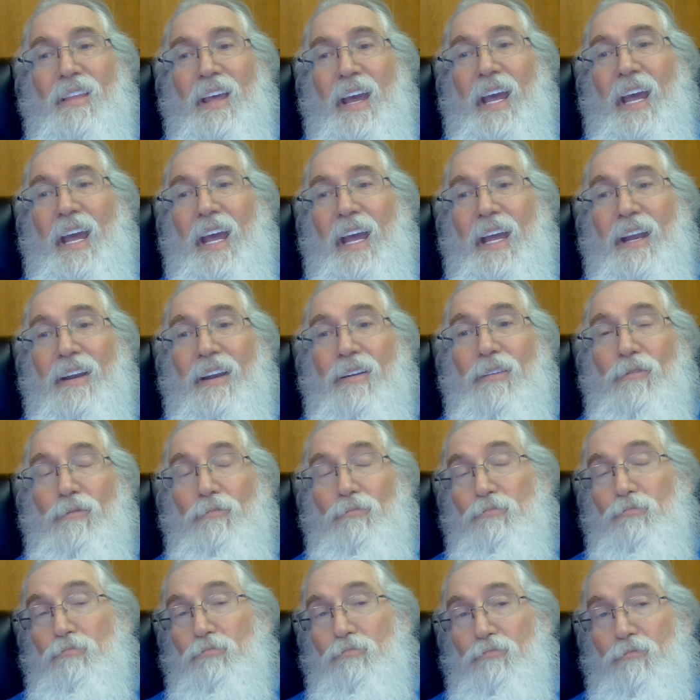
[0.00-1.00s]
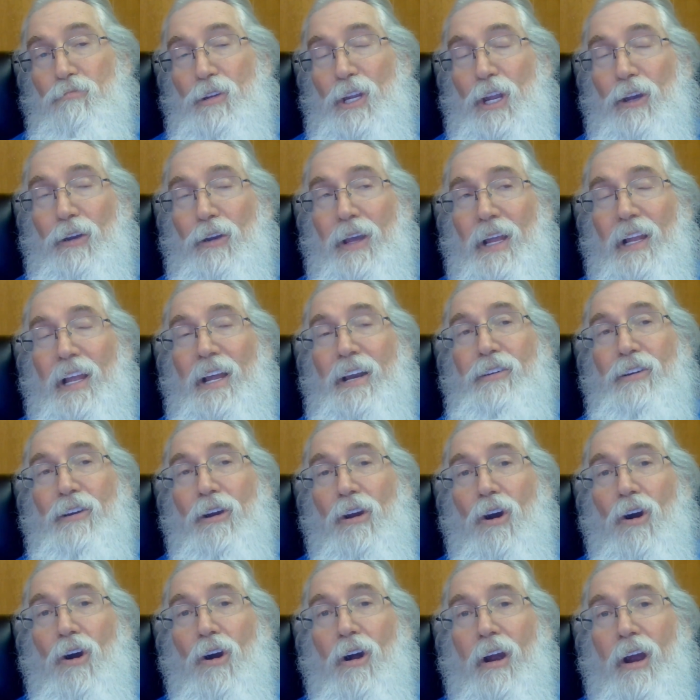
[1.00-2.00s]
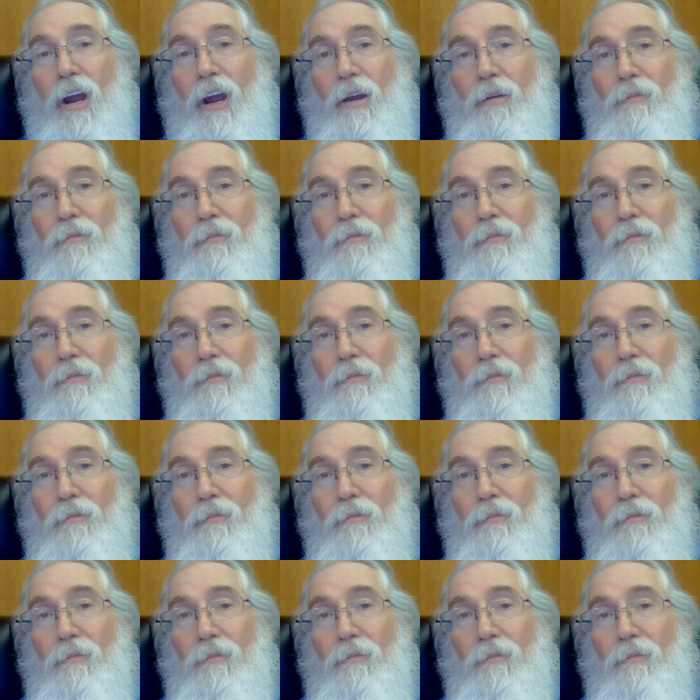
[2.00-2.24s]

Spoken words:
and you can let your car